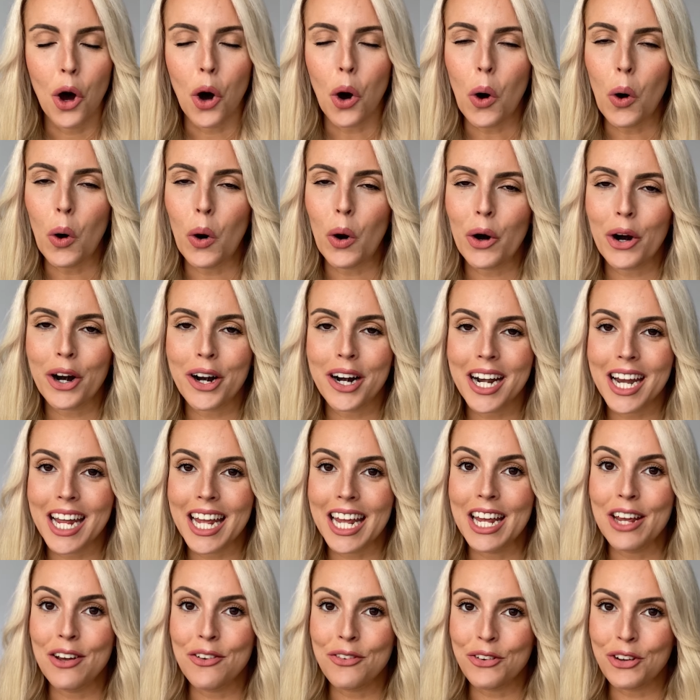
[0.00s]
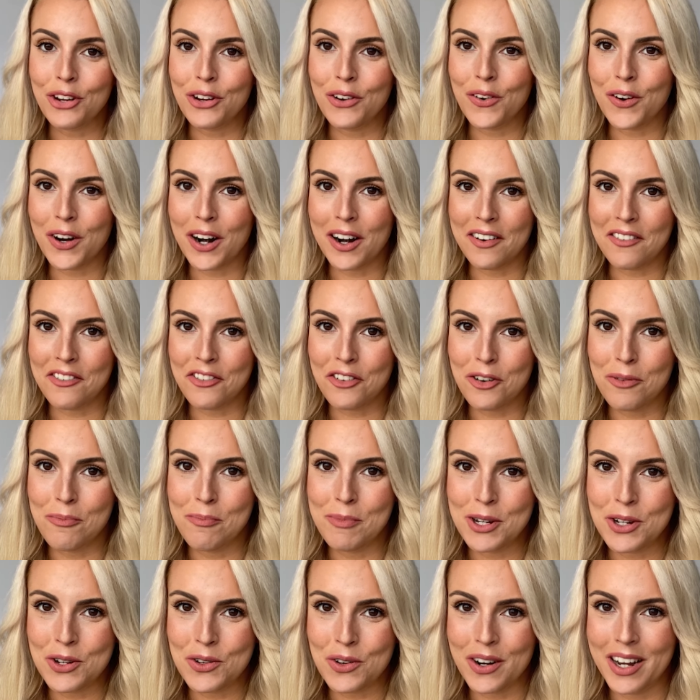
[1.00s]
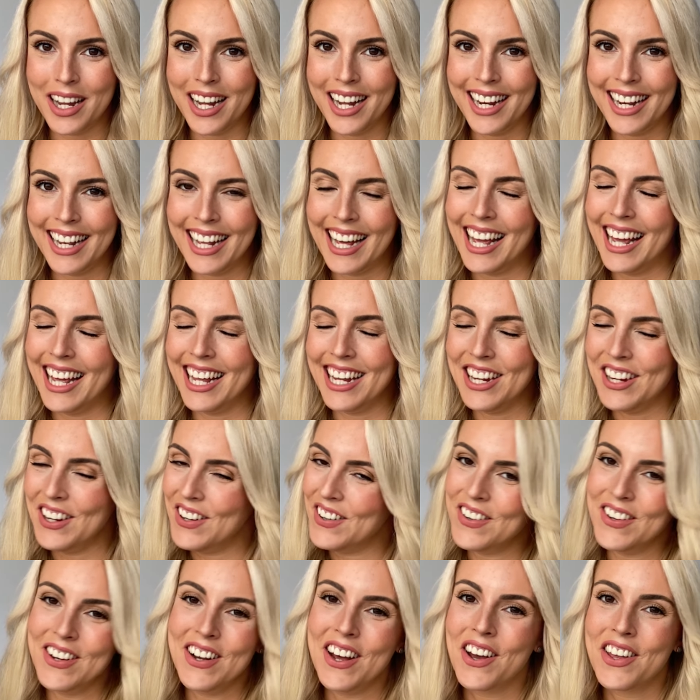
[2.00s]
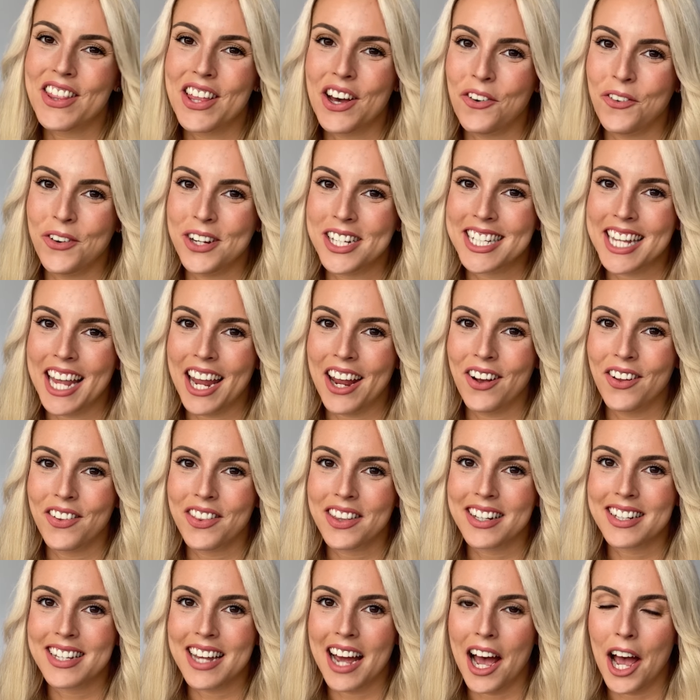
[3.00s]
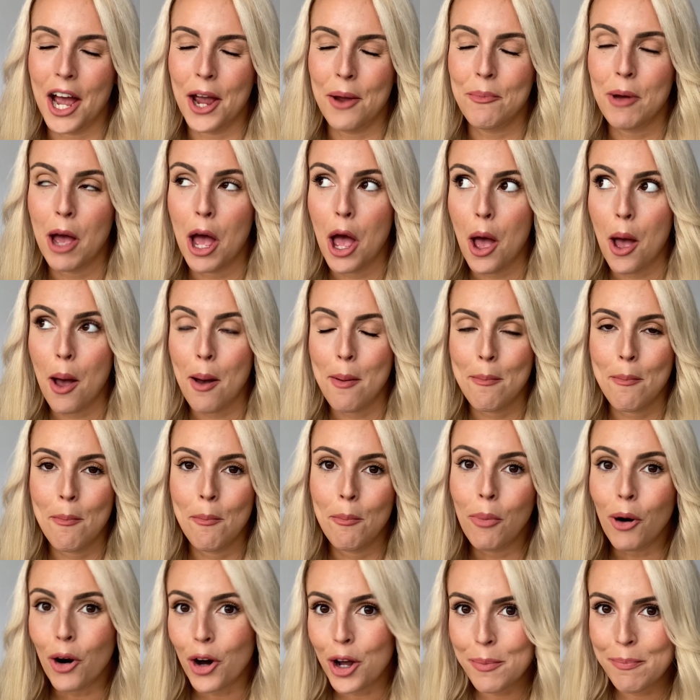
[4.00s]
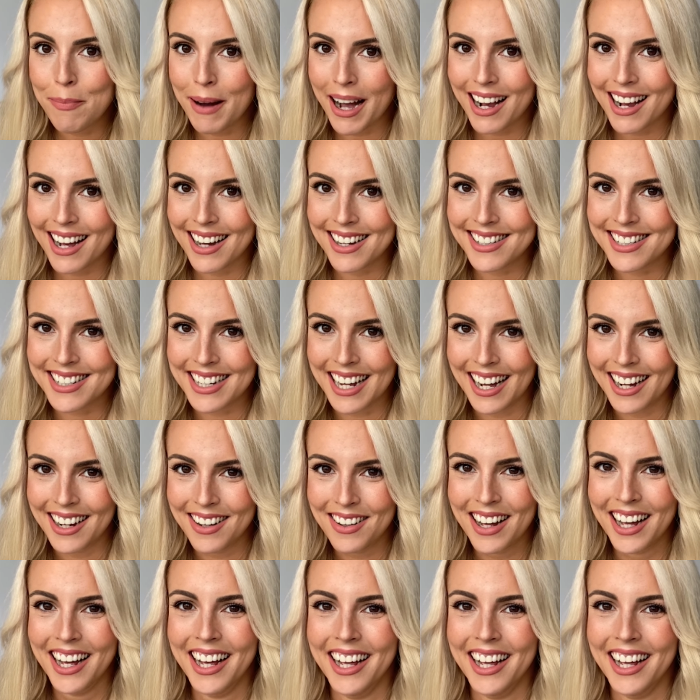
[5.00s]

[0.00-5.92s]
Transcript: Or if you are from Madrid, you know that we say all the time, voy pa casa.